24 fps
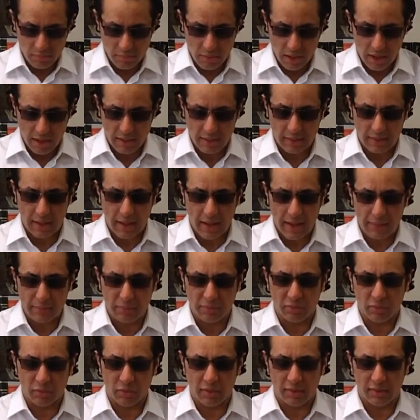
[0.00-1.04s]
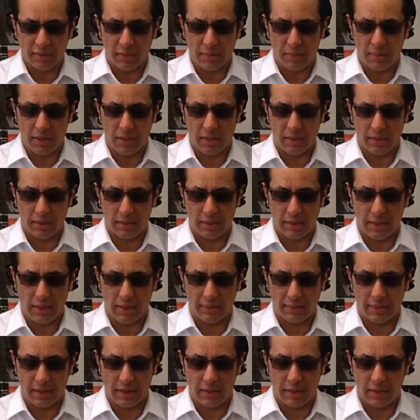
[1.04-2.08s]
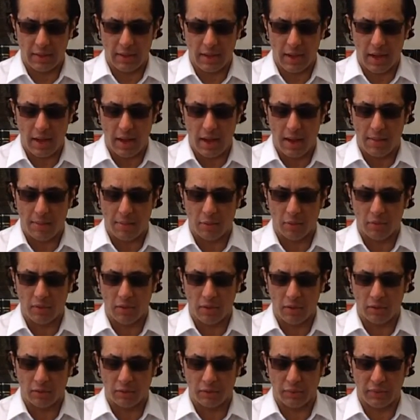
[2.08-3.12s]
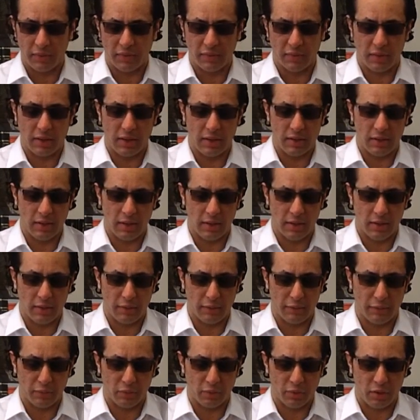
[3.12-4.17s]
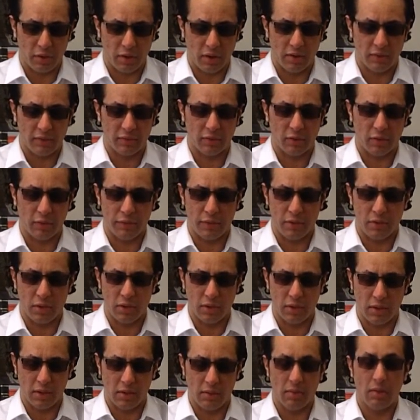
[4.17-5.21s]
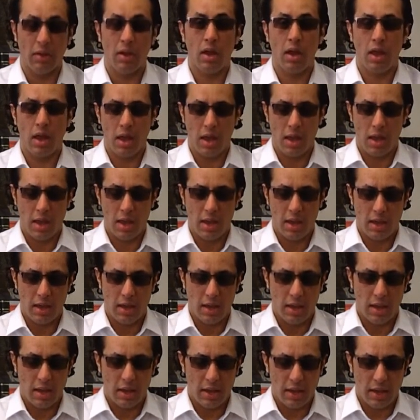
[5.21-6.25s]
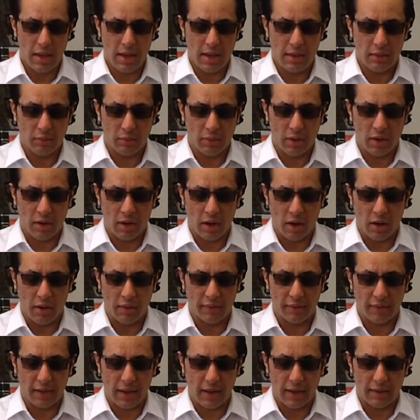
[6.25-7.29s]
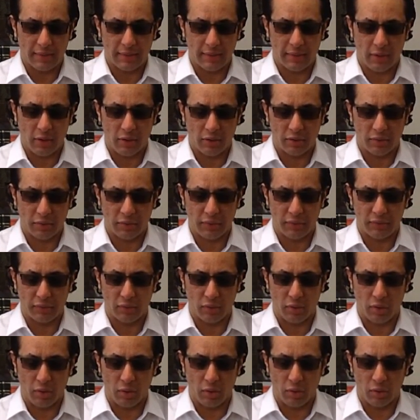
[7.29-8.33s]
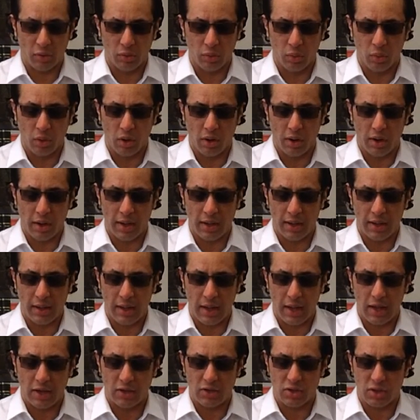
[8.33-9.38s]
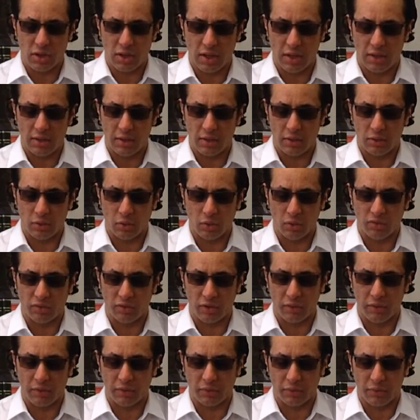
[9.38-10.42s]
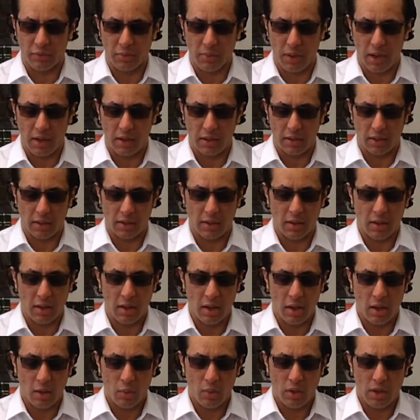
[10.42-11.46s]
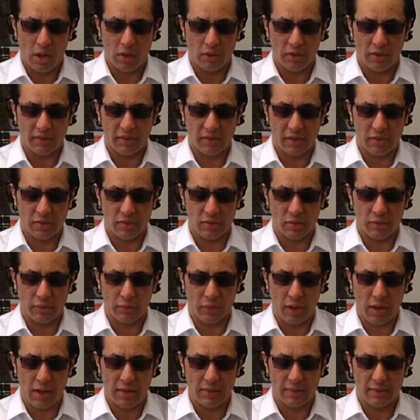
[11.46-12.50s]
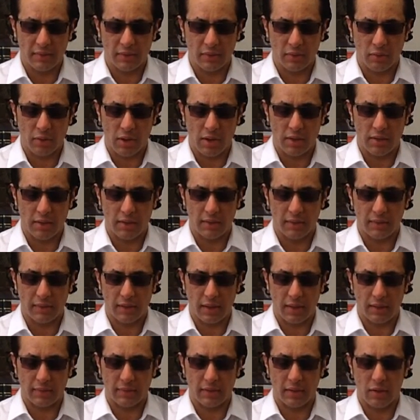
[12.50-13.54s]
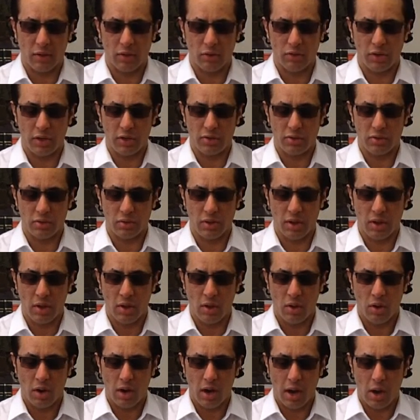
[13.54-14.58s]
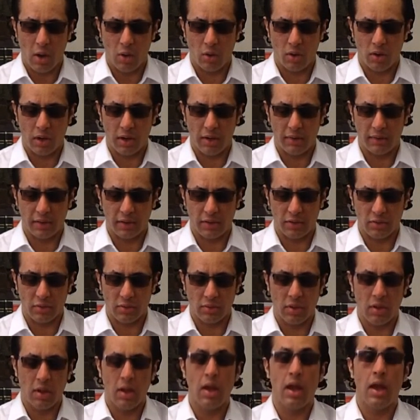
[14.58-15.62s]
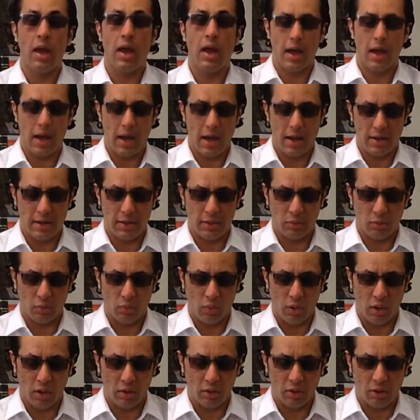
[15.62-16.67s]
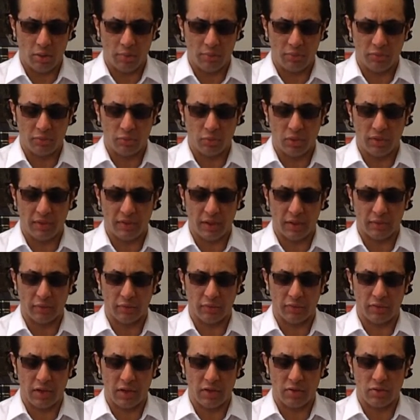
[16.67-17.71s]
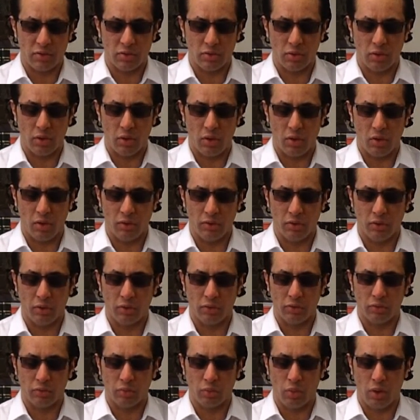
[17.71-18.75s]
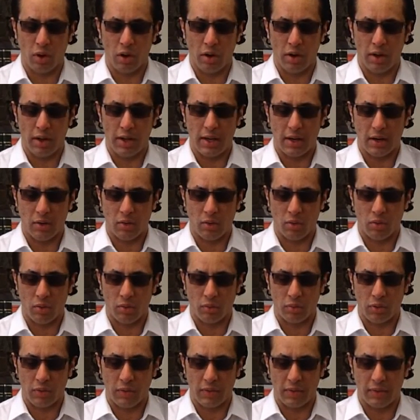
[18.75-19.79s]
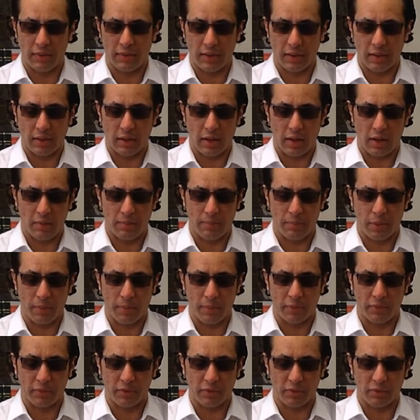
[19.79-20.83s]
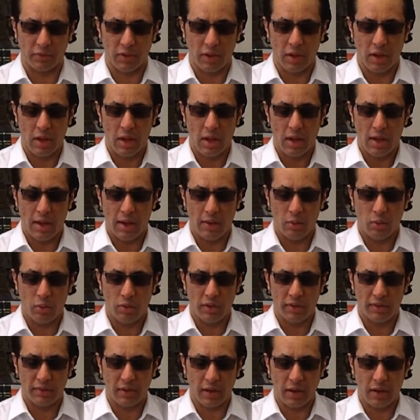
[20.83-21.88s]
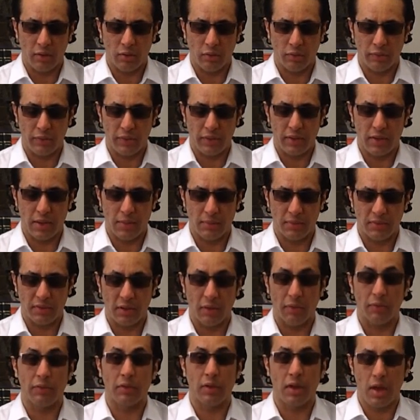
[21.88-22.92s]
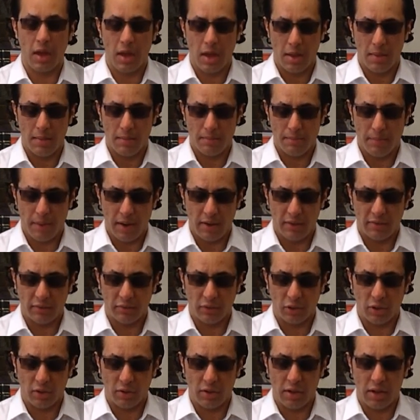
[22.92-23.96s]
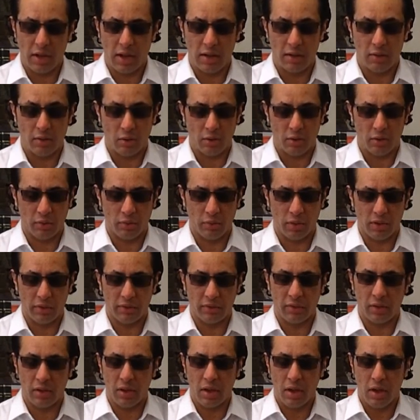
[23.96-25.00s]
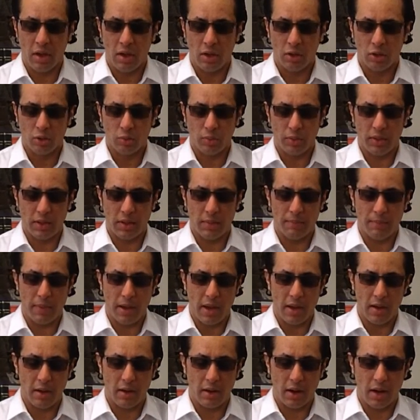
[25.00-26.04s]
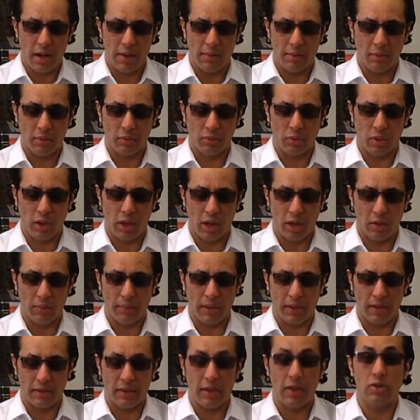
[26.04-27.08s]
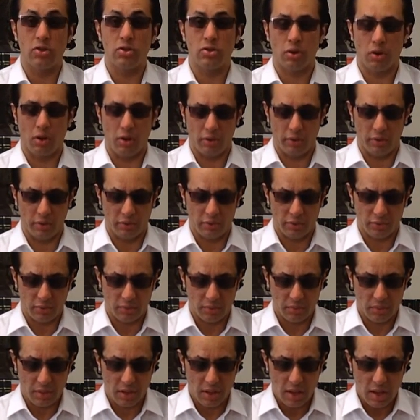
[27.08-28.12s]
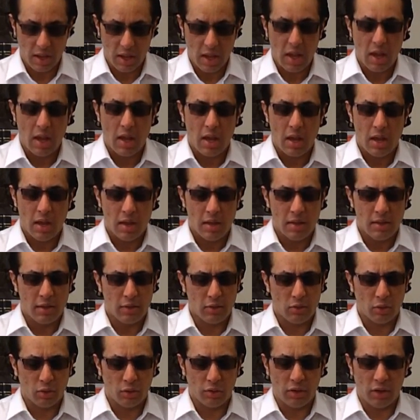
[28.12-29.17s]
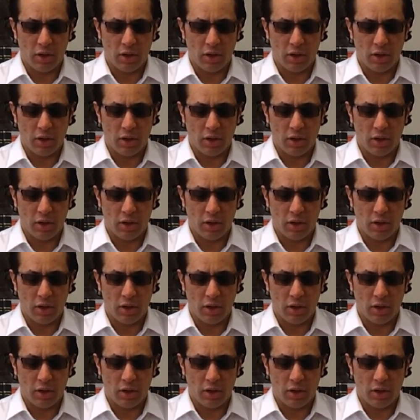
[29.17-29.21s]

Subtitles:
And it aims to disseminate this idea among theosophists in the furtherance of unity. It regards as theosophists all who are engaged in the true service of humanity, without distinction of race, creed, sex, condition, or organization, and it welcomes to its association all those who are in accord with its declared purposes and who desire to fit themselves, by study and otherwise, to be the better able to help and teach others. The true